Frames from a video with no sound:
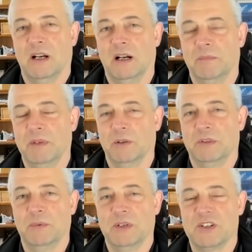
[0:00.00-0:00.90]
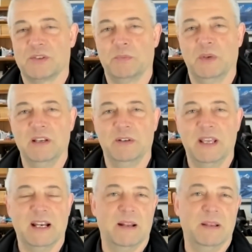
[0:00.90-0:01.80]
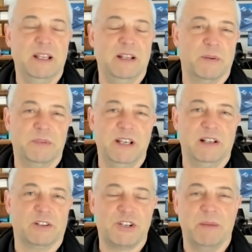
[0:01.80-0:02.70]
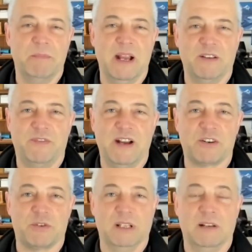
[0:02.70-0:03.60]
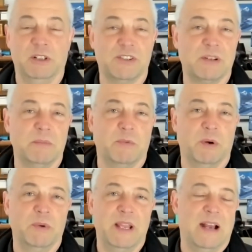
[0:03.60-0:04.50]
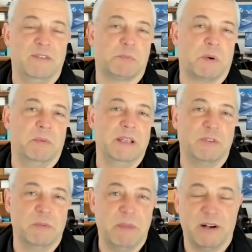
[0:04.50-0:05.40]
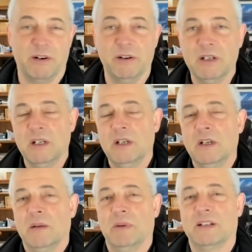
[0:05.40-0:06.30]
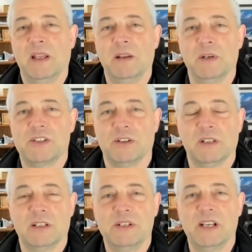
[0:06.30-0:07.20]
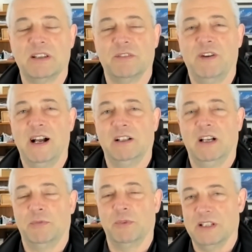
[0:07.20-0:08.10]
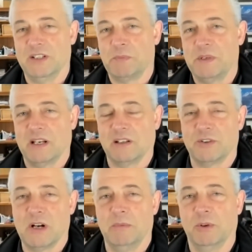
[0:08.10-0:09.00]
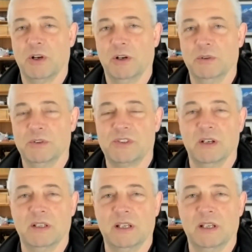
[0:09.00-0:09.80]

which is what you get at either dealership, manufacturer level. And some of what we have is probably even better. But anyway, so we sent the file off with these particular trouble codes that